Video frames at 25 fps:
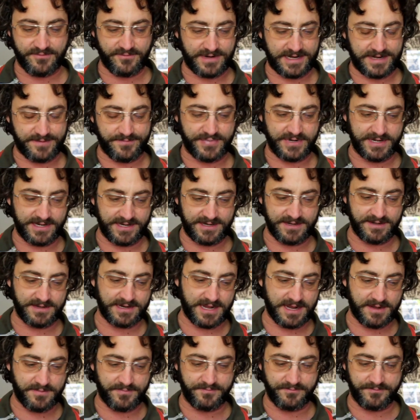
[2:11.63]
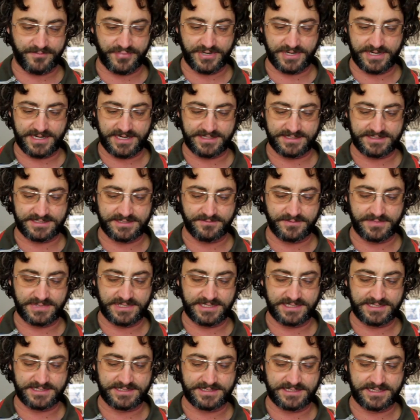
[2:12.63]
Wrap it up and put it in
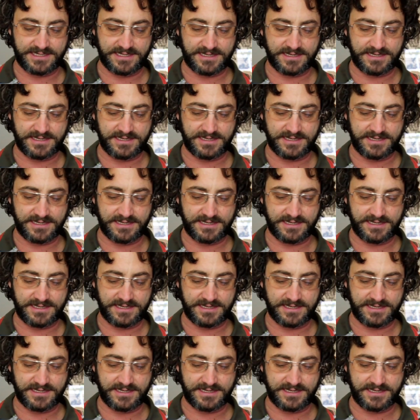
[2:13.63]
somebody's